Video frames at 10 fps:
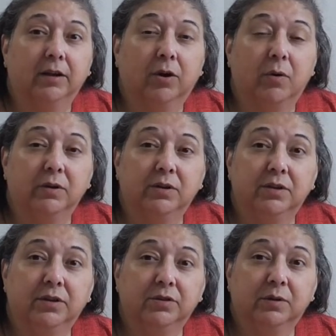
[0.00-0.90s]
Go into
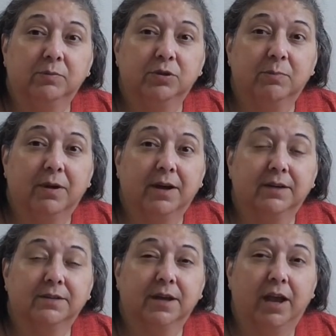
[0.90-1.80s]
the description
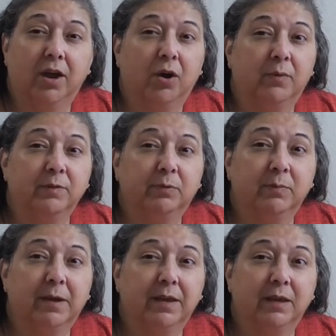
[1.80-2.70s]
box. I always put
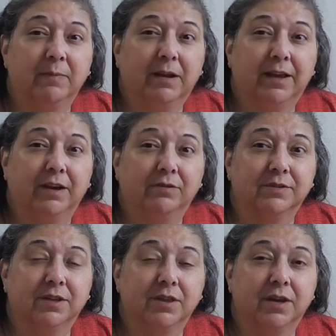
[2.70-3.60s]
my email
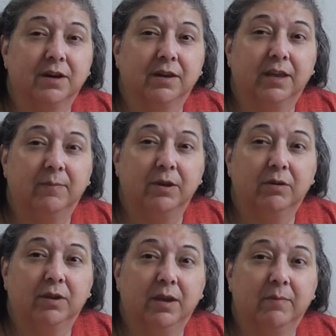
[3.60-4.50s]
address in there. Give me
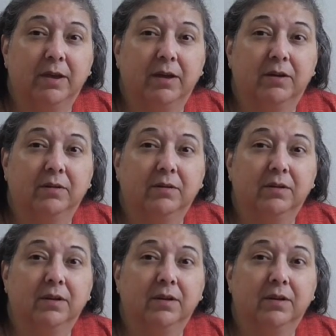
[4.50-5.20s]
your email,